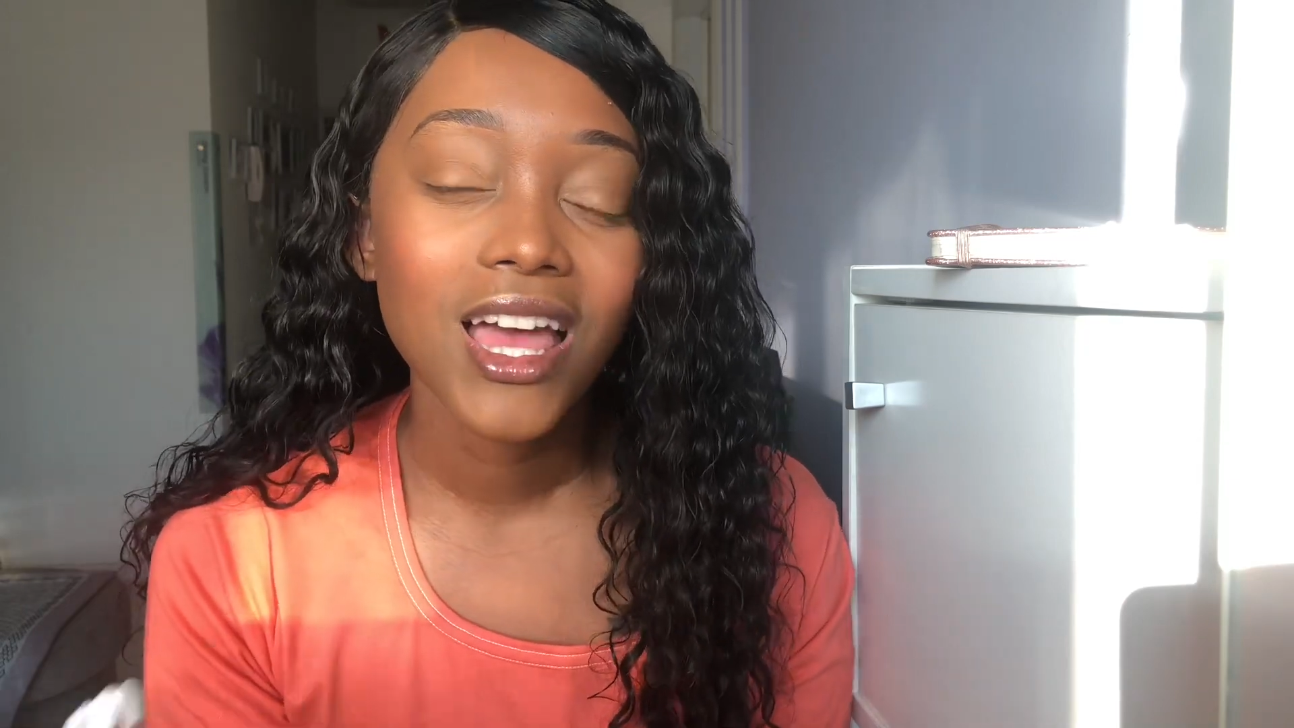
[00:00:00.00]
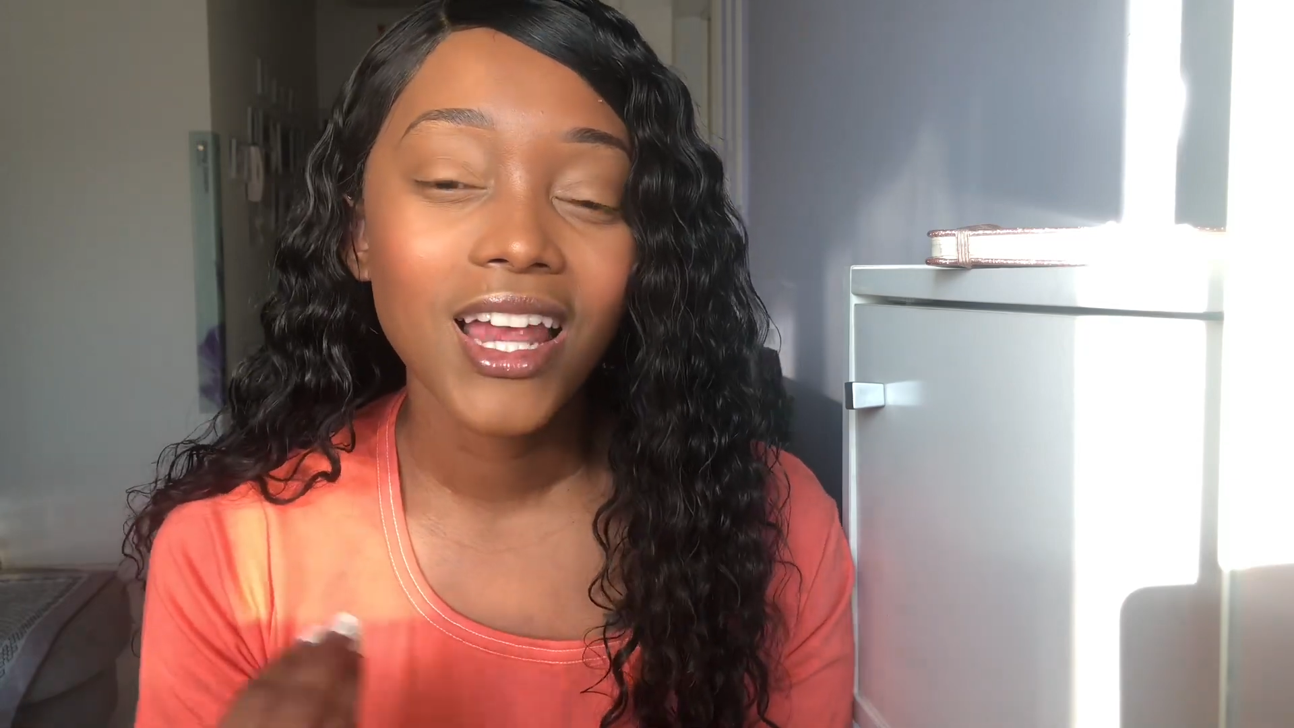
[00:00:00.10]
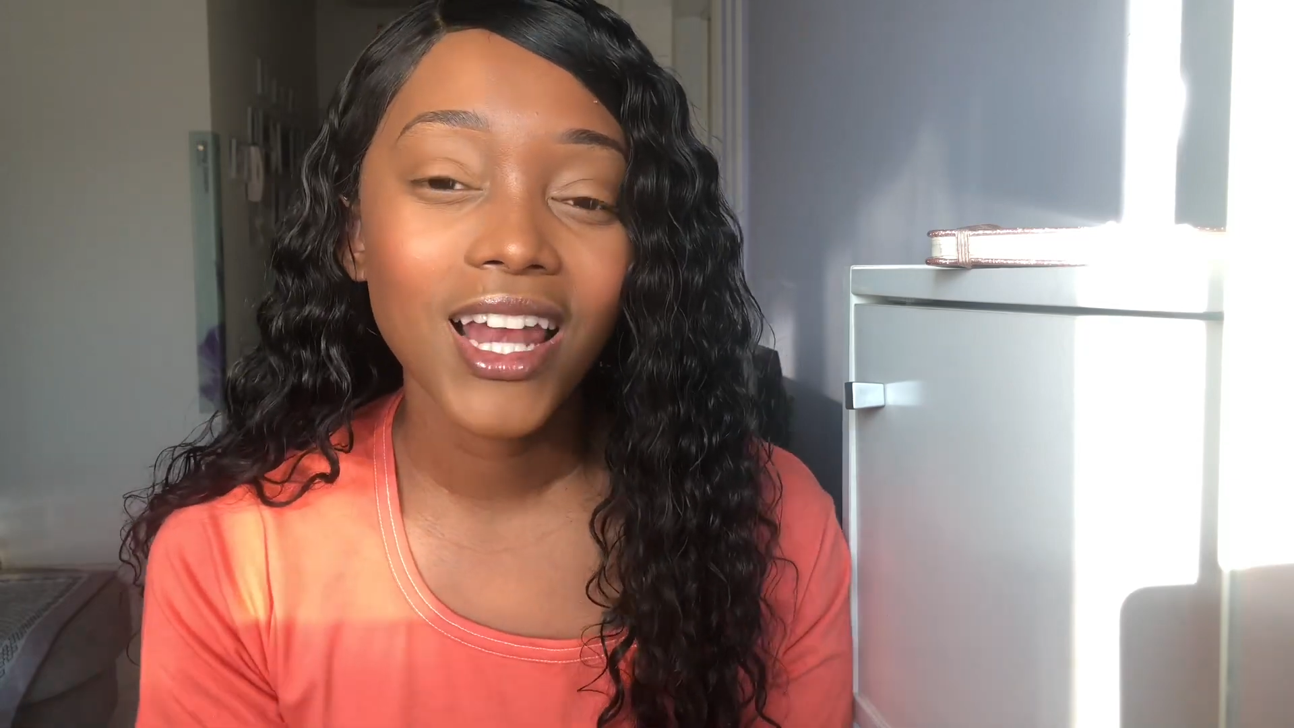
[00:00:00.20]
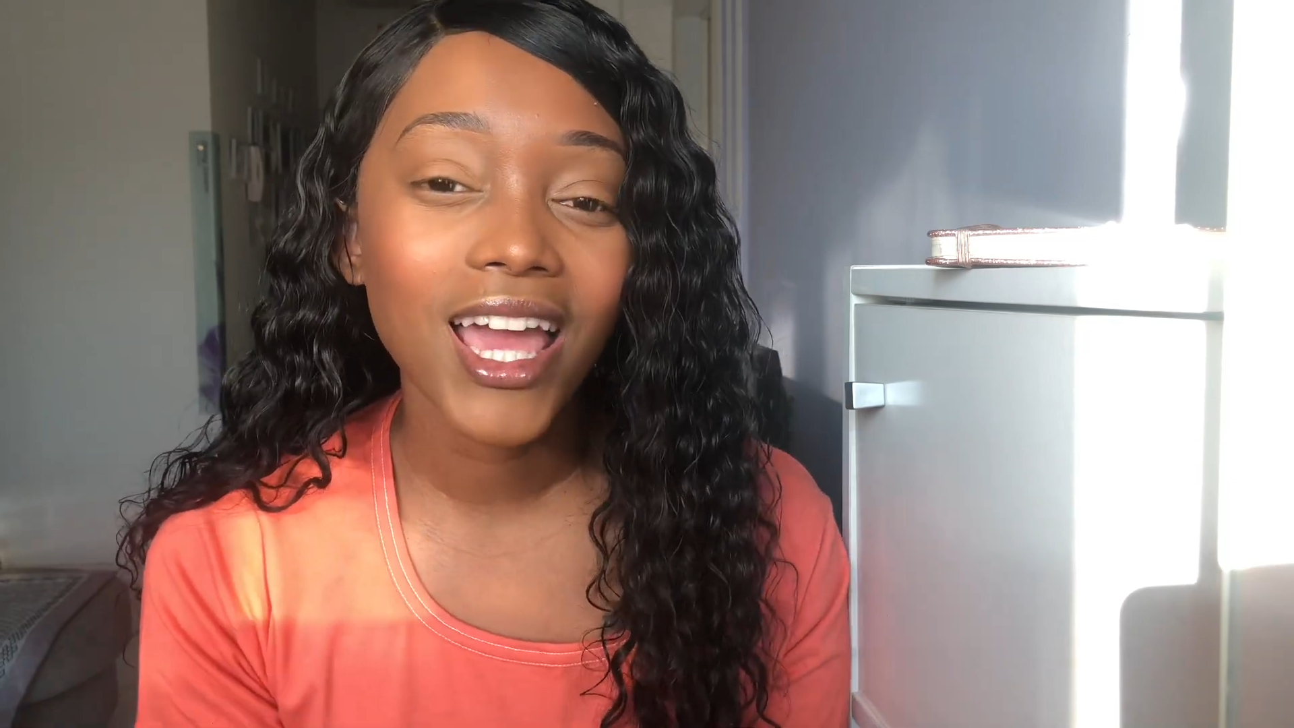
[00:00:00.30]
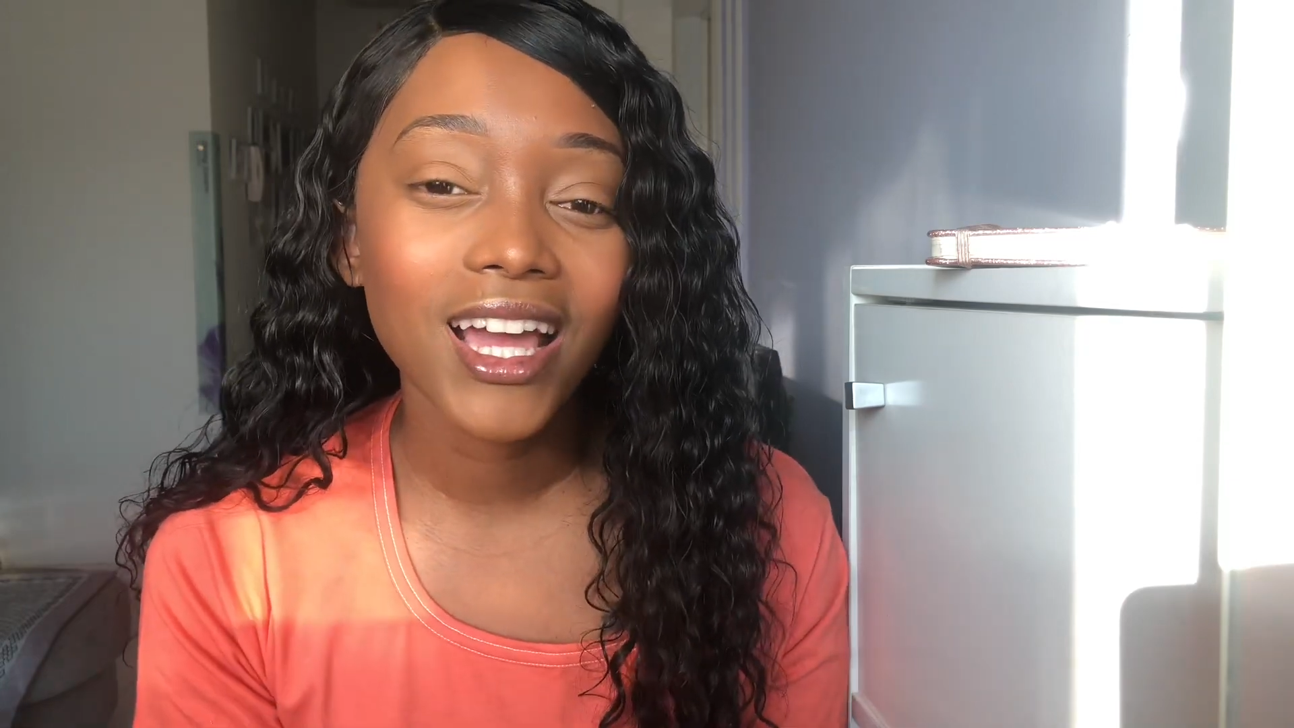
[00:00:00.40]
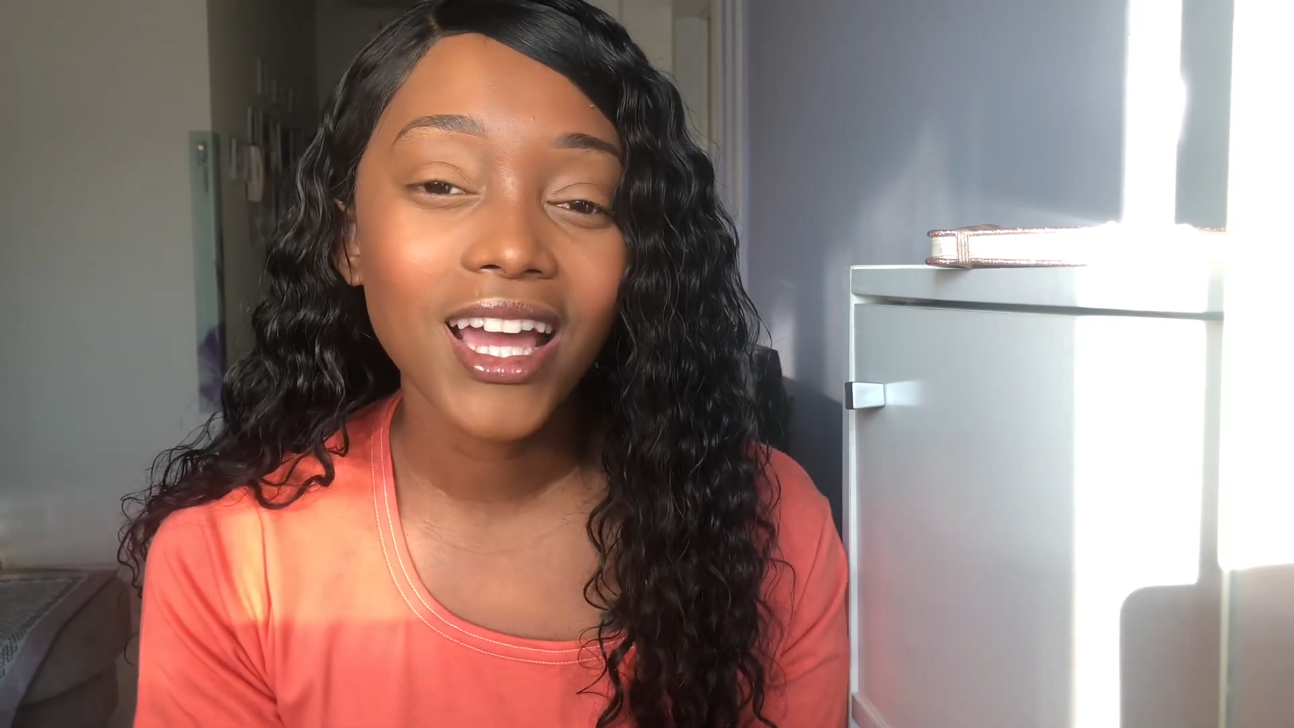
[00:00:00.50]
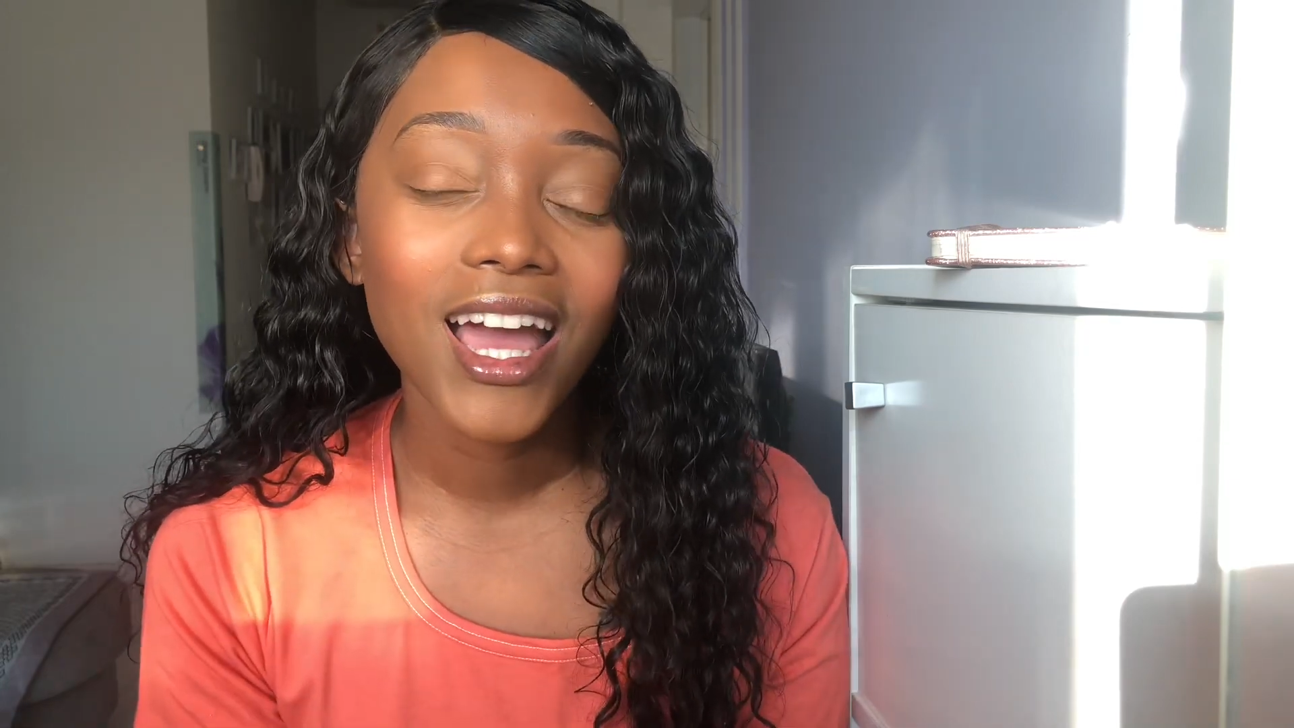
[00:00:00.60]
like